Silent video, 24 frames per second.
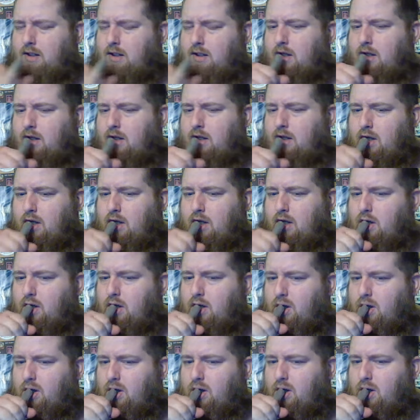
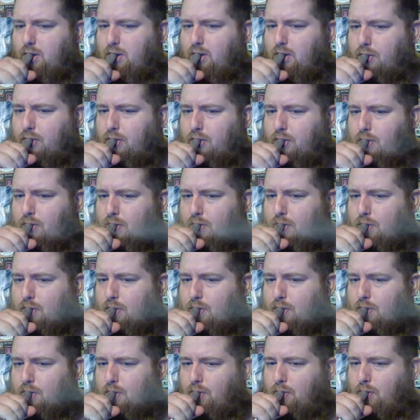
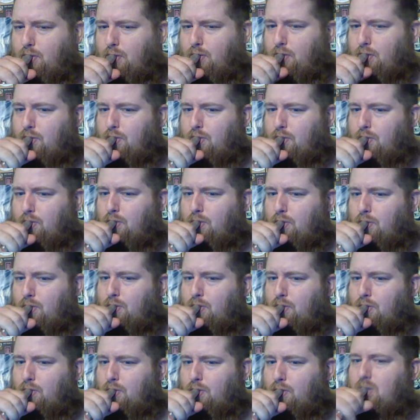
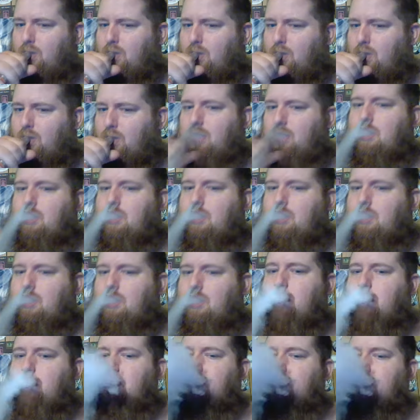
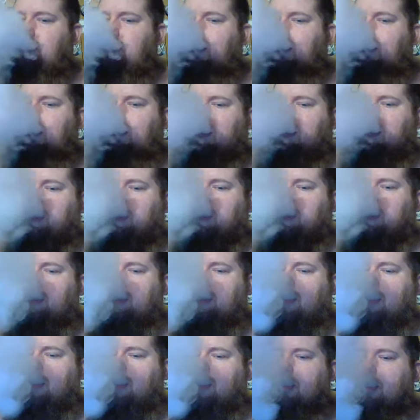
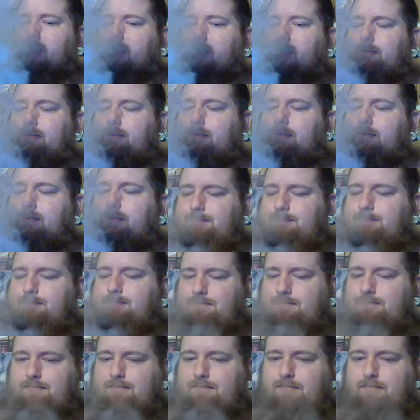
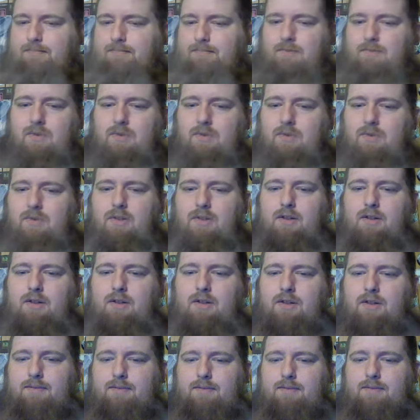
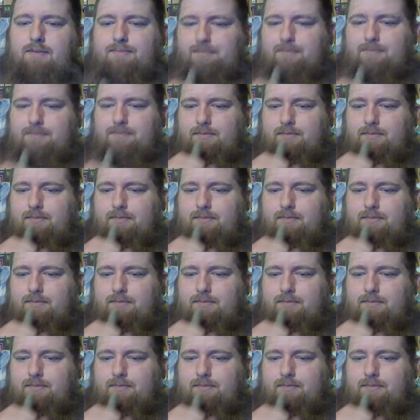No one is speaking in this clip.